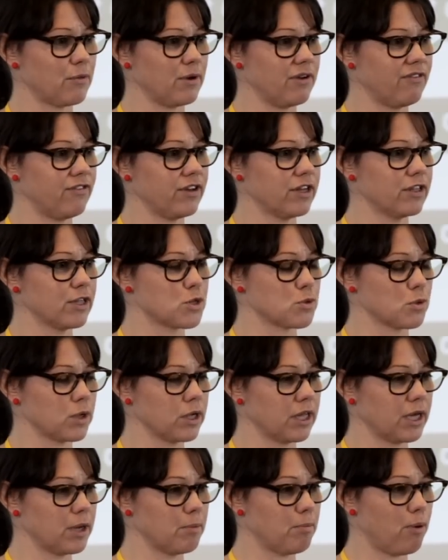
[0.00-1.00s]
that we feel is
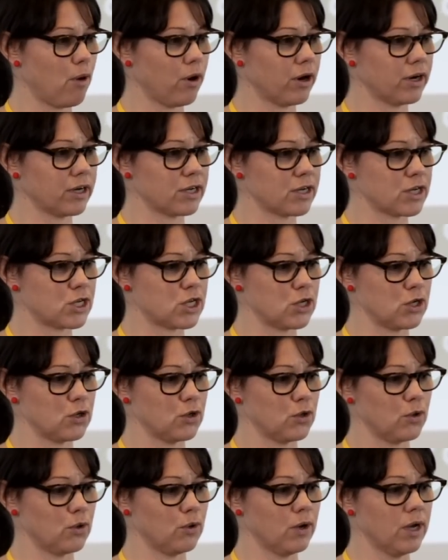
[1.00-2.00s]
really important
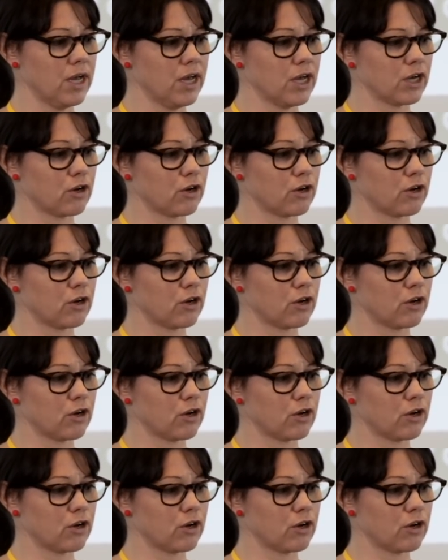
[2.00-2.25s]
to